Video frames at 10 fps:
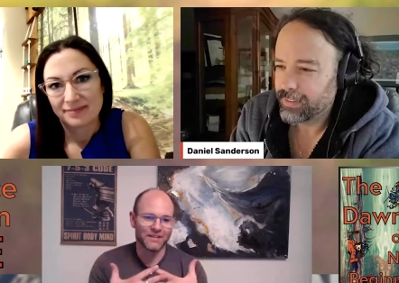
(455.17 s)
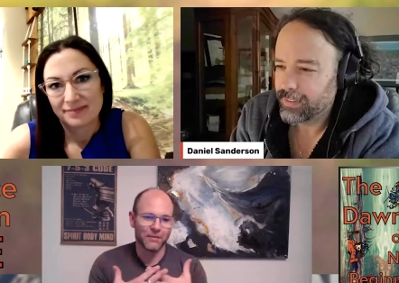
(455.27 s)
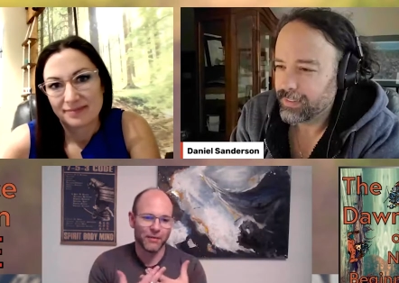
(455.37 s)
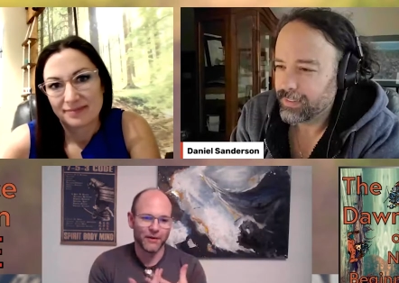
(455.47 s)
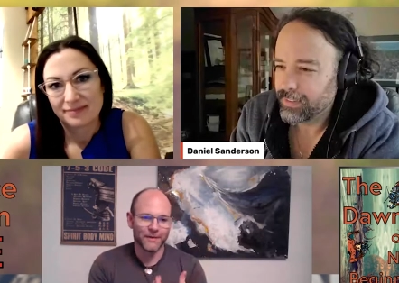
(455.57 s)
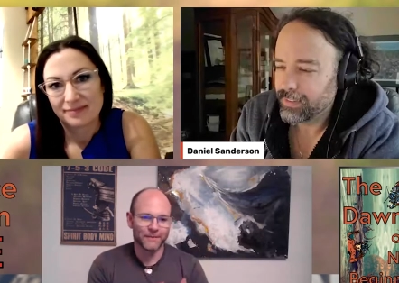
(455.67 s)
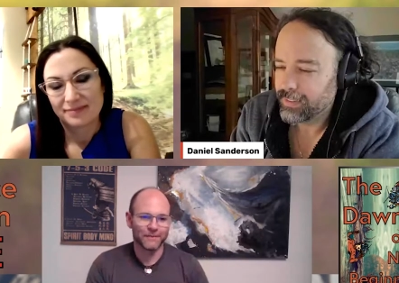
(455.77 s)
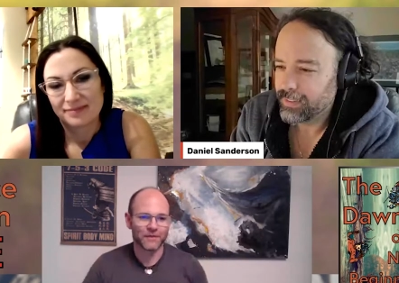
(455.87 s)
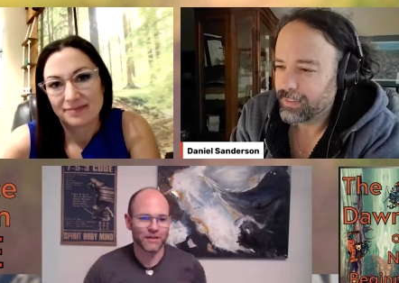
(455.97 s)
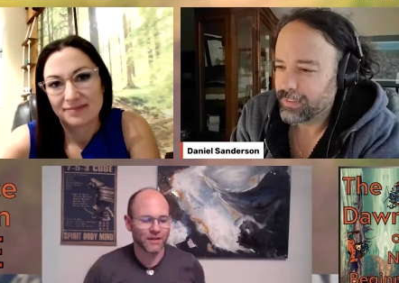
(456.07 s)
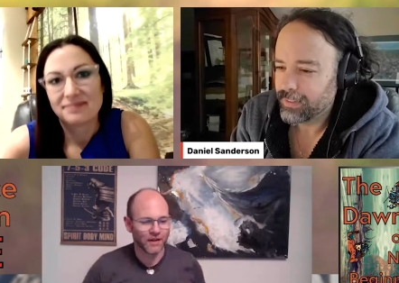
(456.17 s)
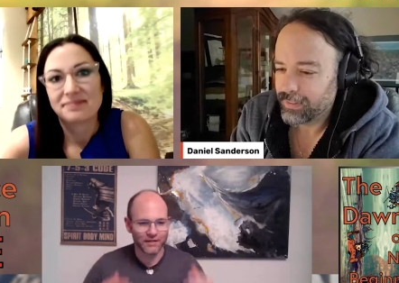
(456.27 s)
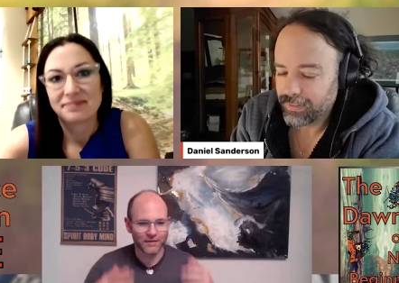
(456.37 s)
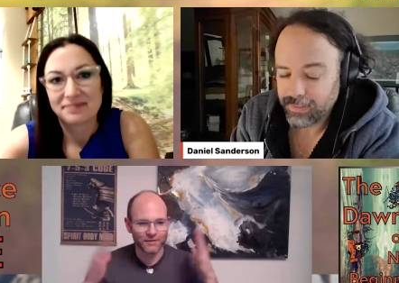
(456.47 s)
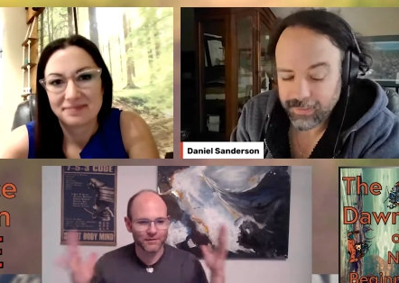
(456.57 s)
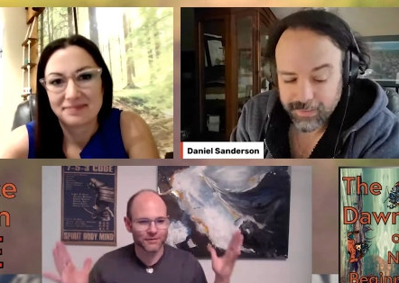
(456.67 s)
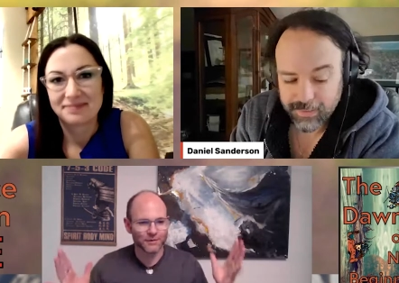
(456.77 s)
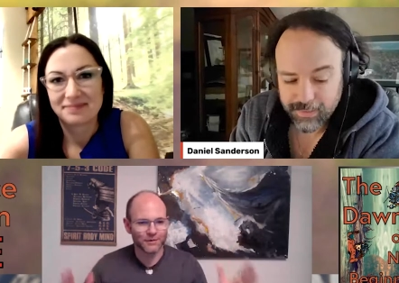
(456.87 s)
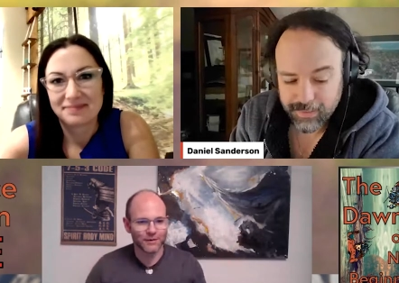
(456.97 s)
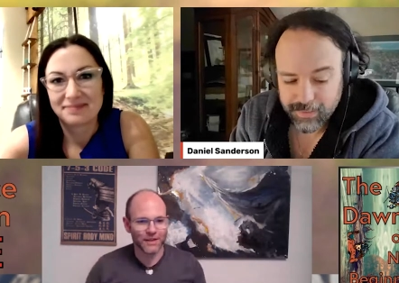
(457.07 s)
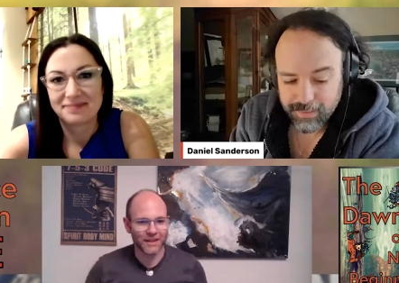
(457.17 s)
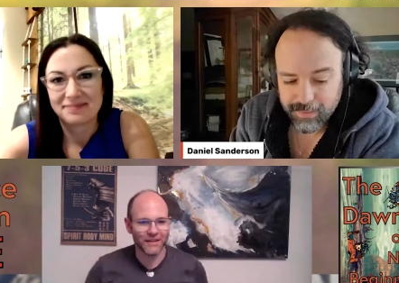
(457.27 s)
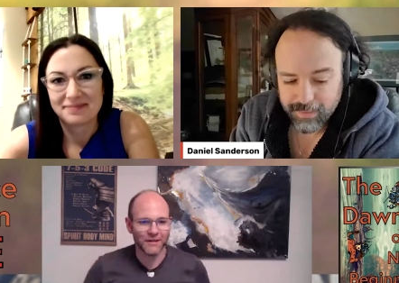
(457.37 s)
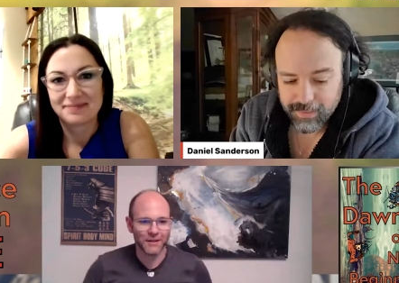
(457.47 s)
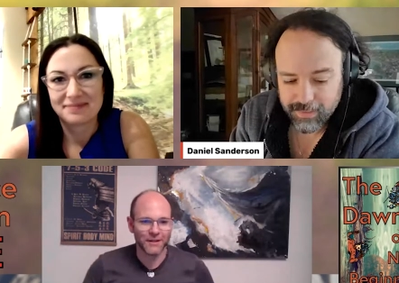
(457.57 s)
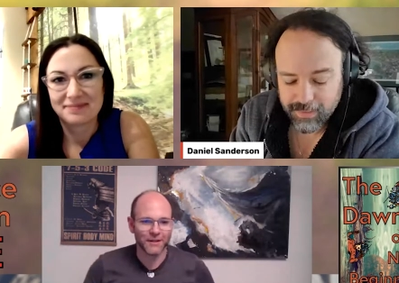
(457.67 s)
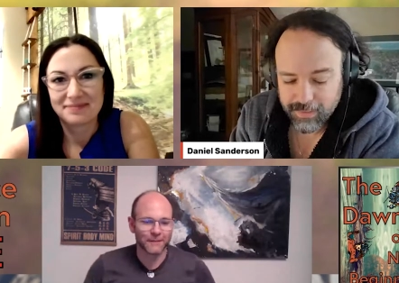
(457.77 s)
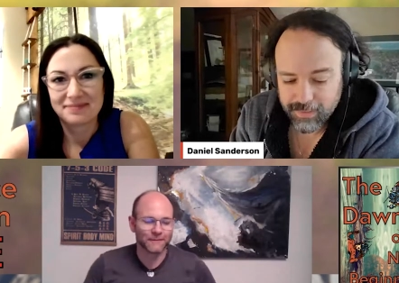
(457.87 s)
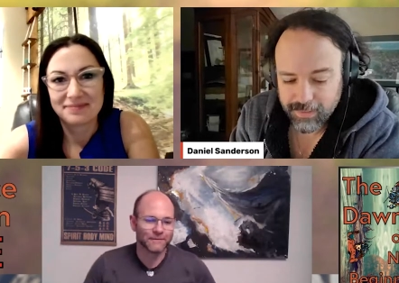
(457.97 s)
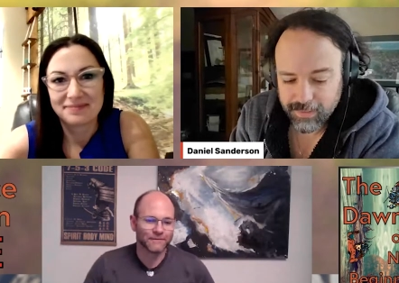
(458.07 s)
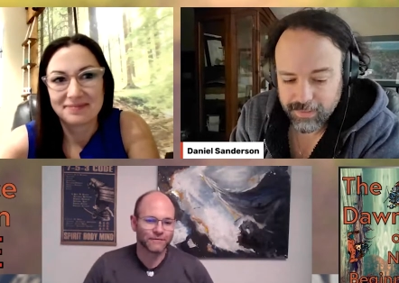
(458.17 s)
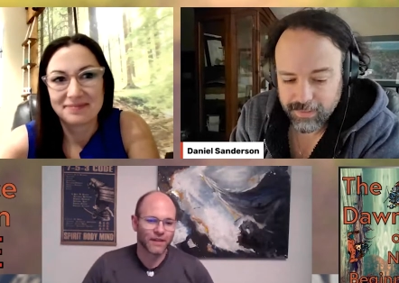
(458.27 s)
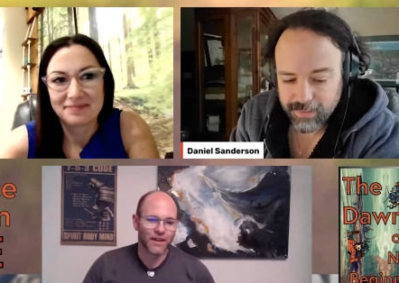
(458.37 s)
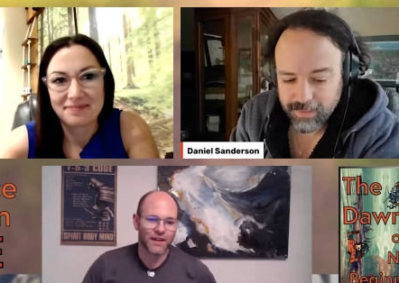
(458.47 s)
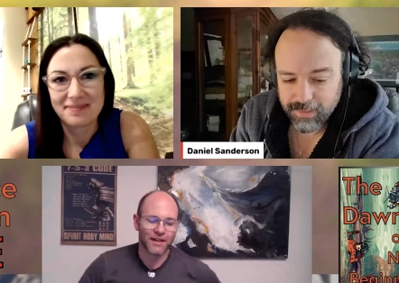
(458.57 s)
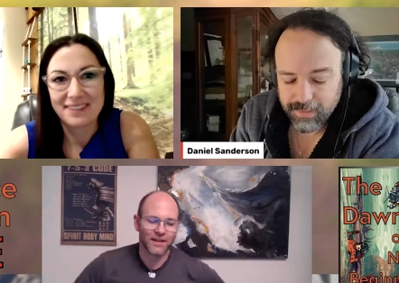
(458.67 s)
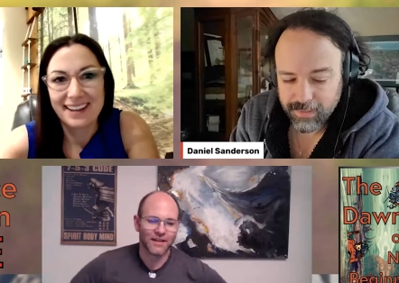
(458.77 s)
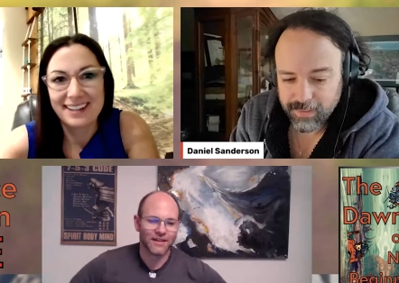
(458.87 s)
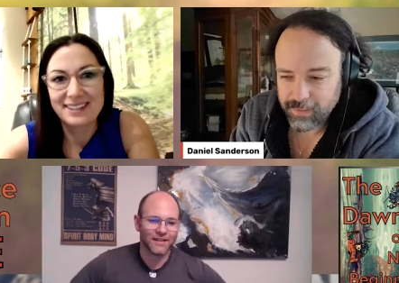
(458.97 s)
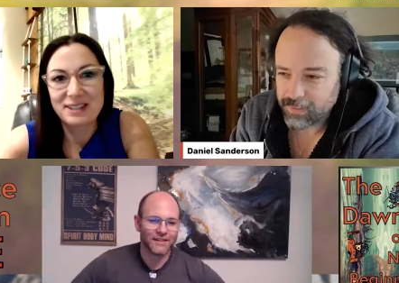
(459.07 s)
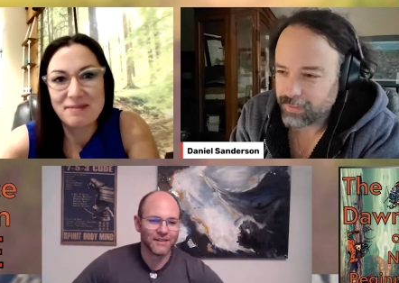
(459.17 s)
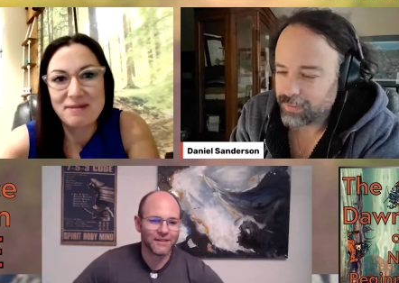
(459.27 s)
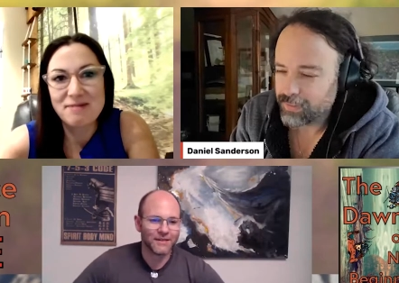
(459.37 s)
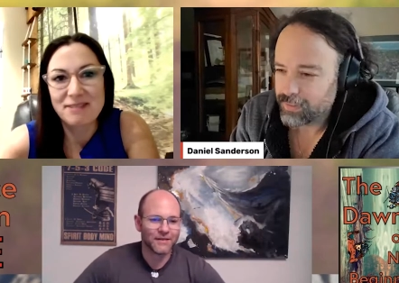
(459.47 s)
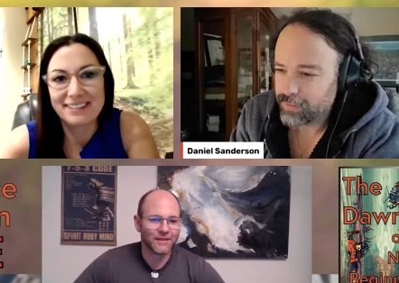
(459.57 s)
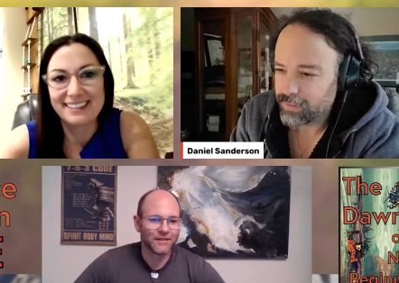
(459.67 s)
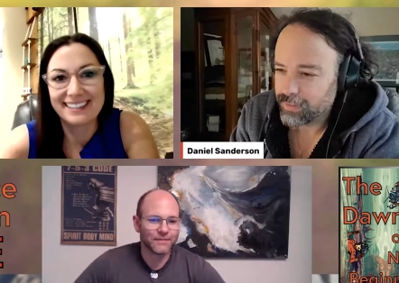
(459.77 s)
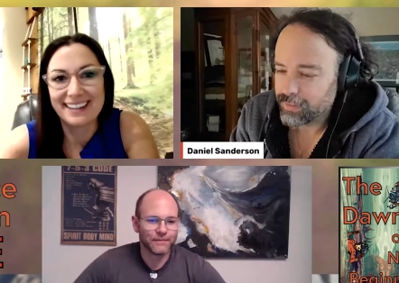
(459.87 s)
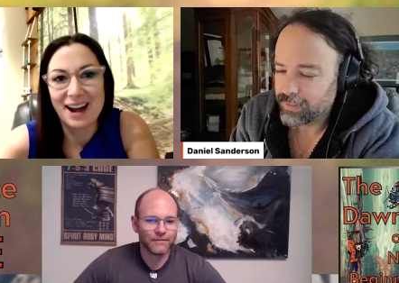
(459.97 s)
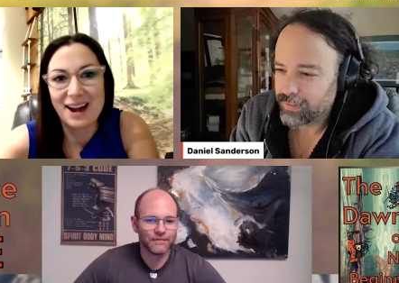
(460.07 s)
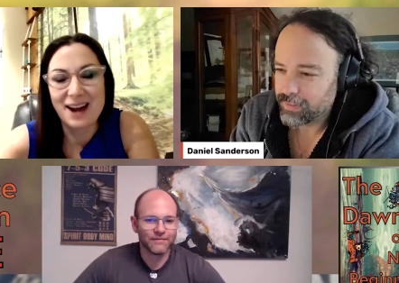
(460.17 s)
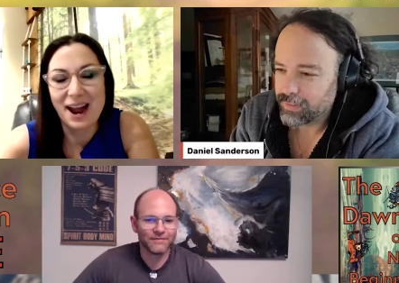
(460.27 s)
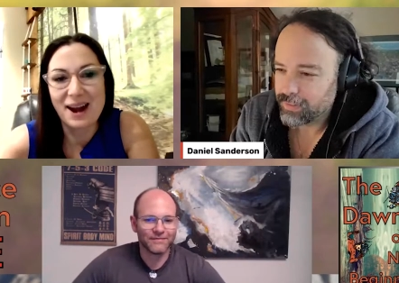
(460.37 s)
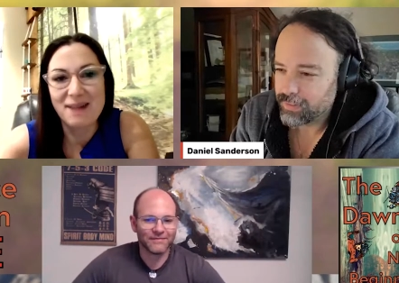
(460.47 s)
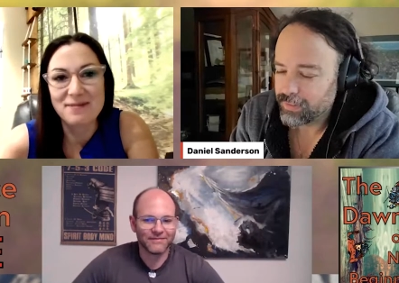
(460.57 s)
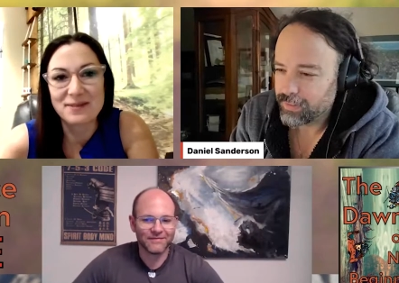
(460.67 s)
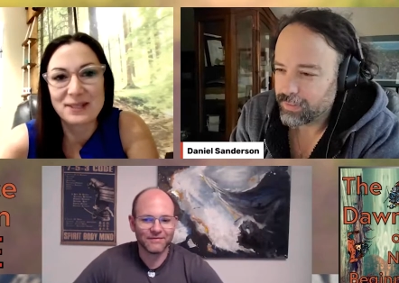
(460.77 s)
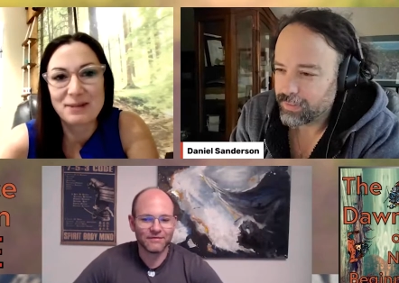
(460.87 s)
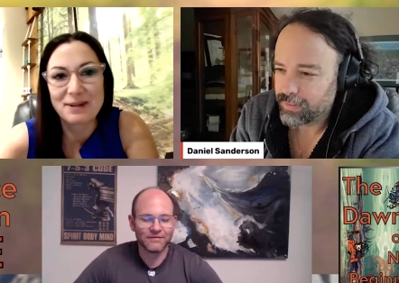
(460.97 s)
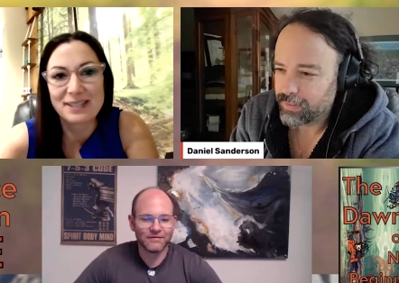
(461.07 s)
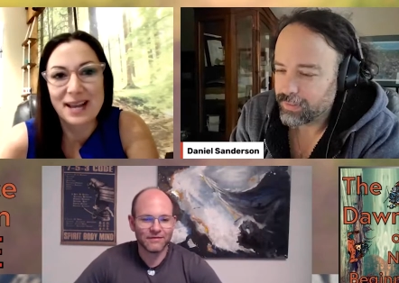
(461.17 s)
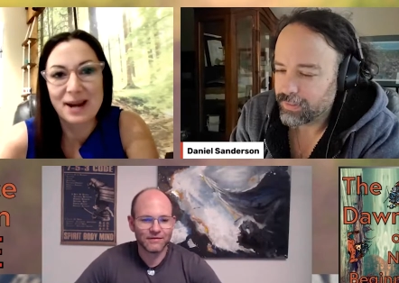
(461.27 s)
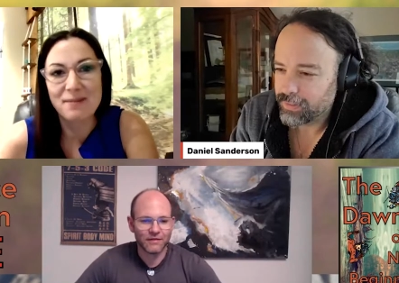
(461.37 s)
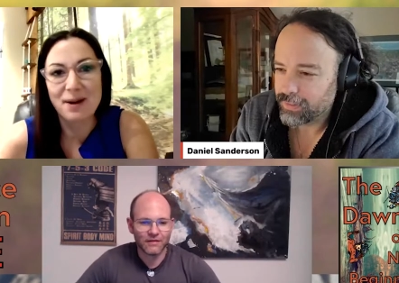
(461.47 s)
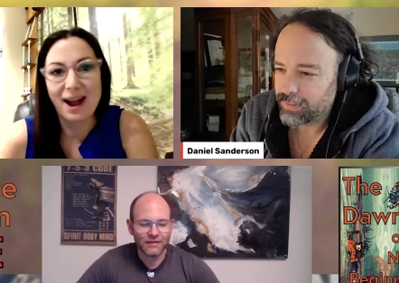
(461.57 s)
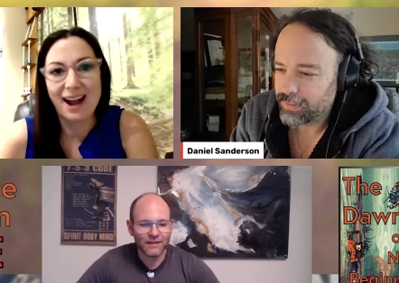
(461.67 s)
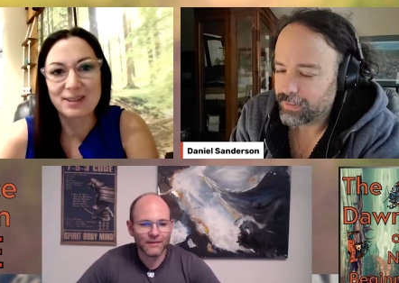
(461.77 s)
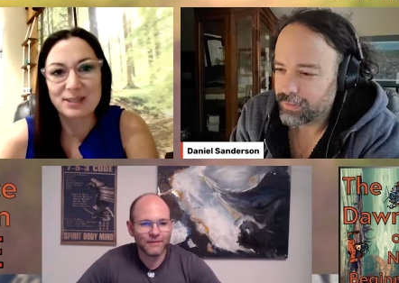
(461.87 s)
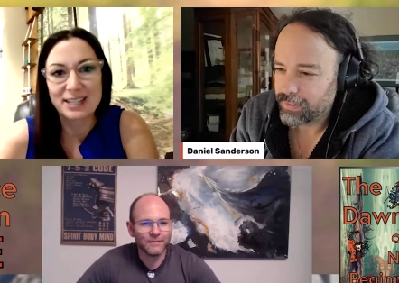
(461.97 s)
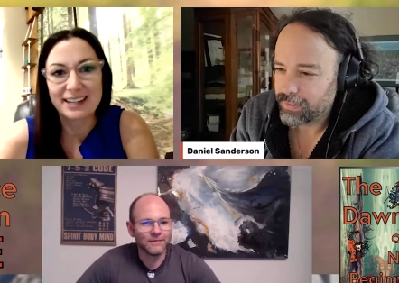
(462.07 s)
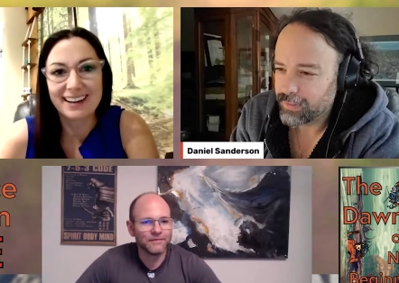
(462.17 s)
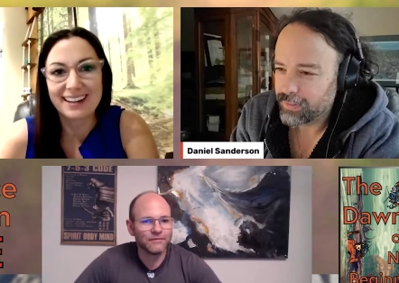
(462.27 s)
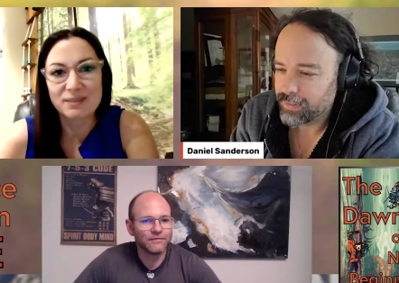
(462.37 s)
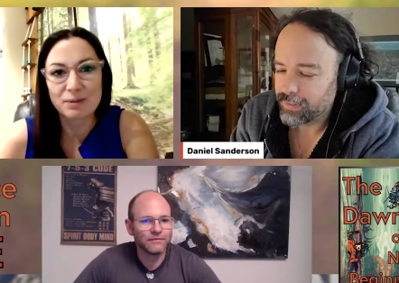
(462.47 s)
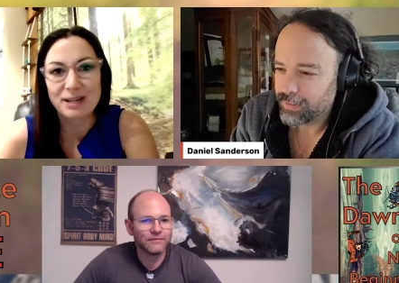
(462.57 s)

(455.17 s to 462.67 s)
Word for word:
Speaker 1: at some point. That's kind of what I envisioned.
Speaker 2: It's going to be really neat. I and I'm super excited about how Sheik gets